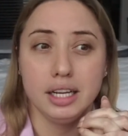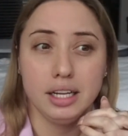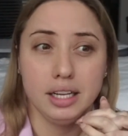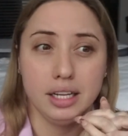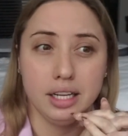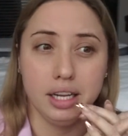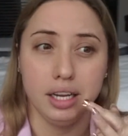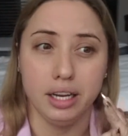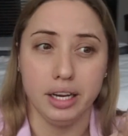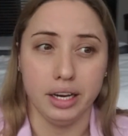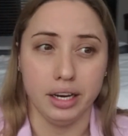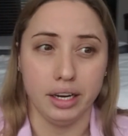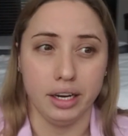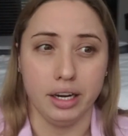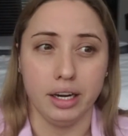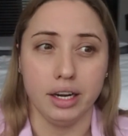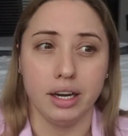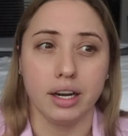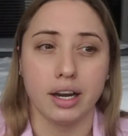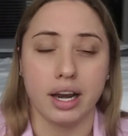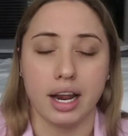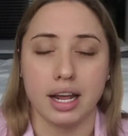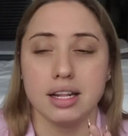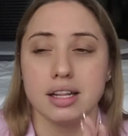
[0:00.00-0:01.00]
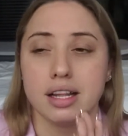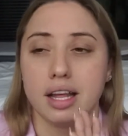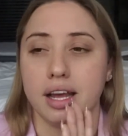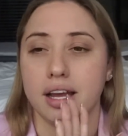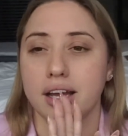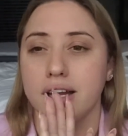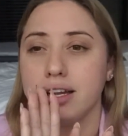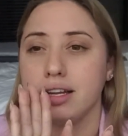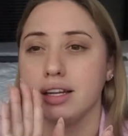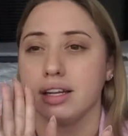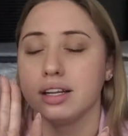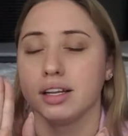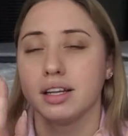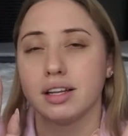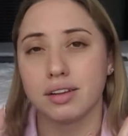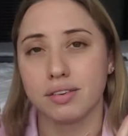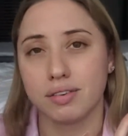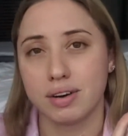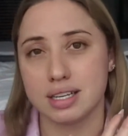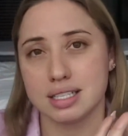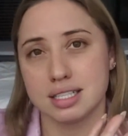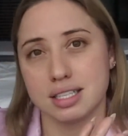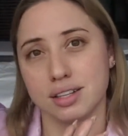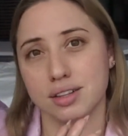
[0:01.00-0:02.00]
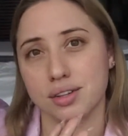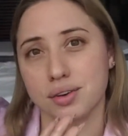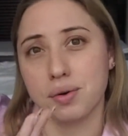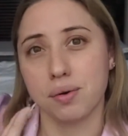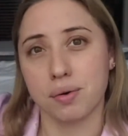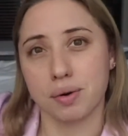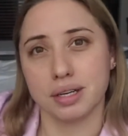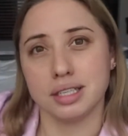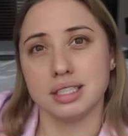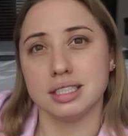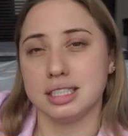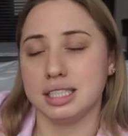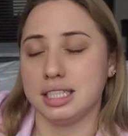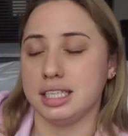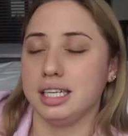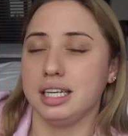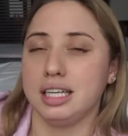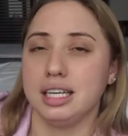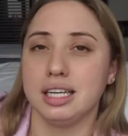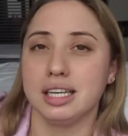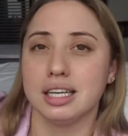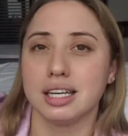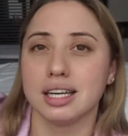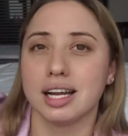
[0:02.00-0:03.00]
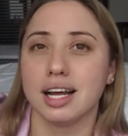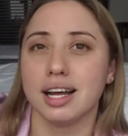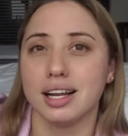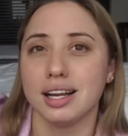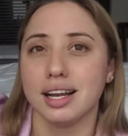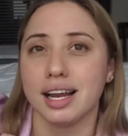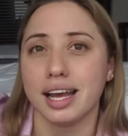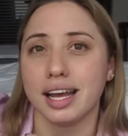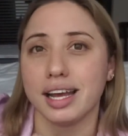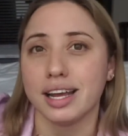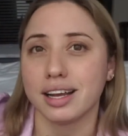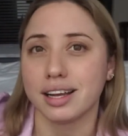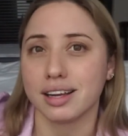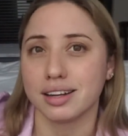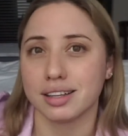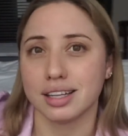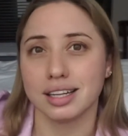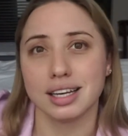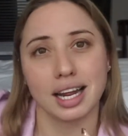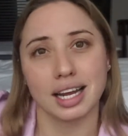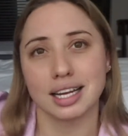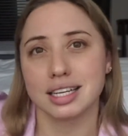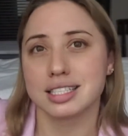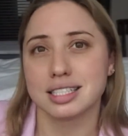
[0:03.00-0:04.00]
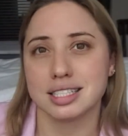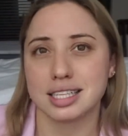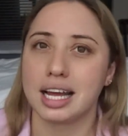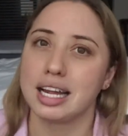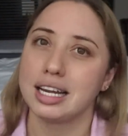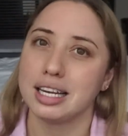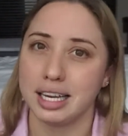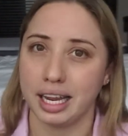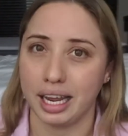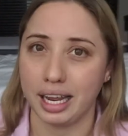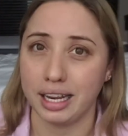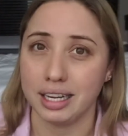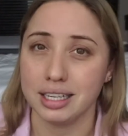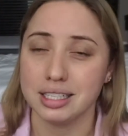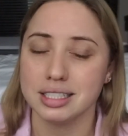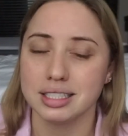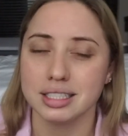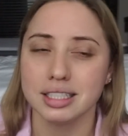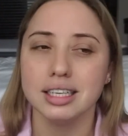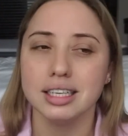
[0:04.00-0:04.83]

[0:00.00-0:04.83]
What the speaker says: here and then the rest of the quarantine like the next 10 days.